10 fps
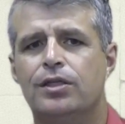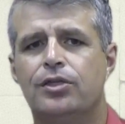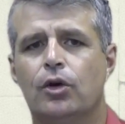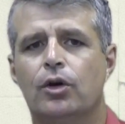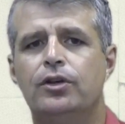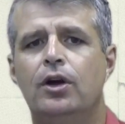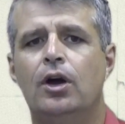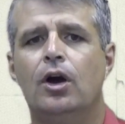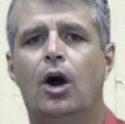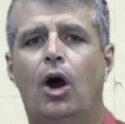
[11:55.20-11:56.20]
Third,
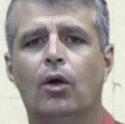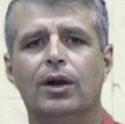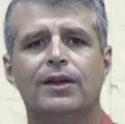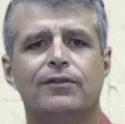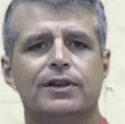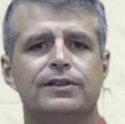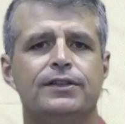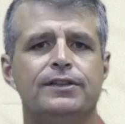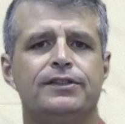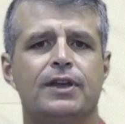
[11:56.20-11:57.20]
oral evidence
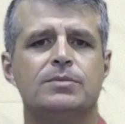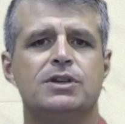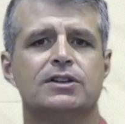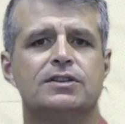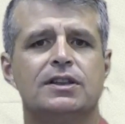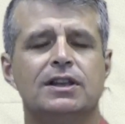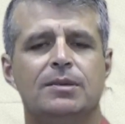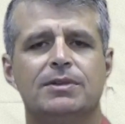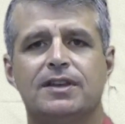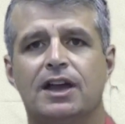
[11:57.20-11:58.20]
is subject to the
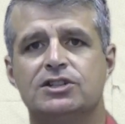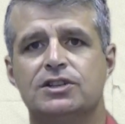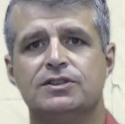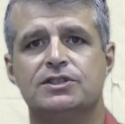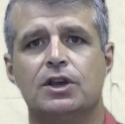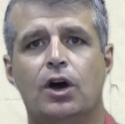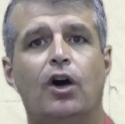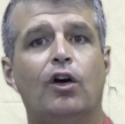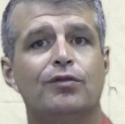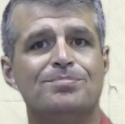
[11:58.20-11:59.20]
limitations
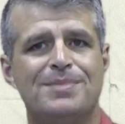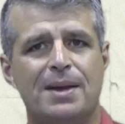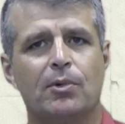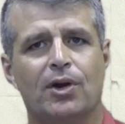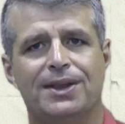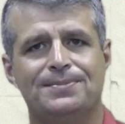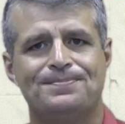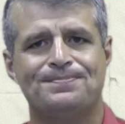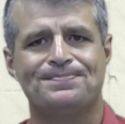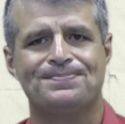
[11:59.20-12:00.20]
of memory.
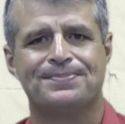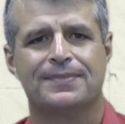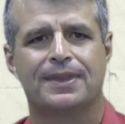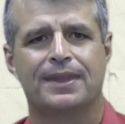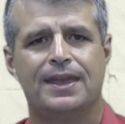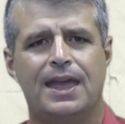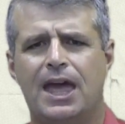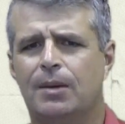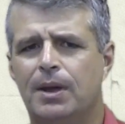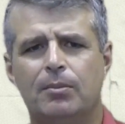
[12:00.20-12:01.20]

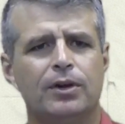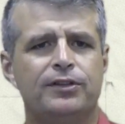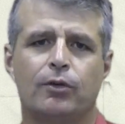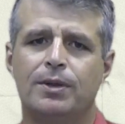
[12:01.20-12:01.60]
Our memories are